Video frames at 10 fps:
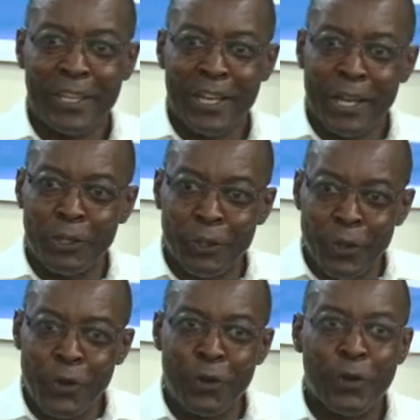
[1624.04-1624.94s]
And
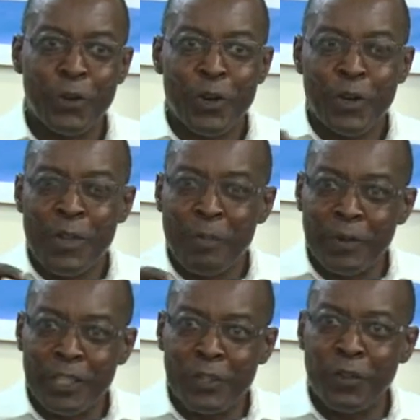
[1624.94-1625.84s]
so the
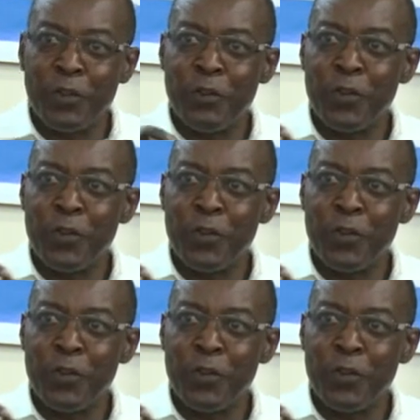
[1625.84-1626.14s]
position of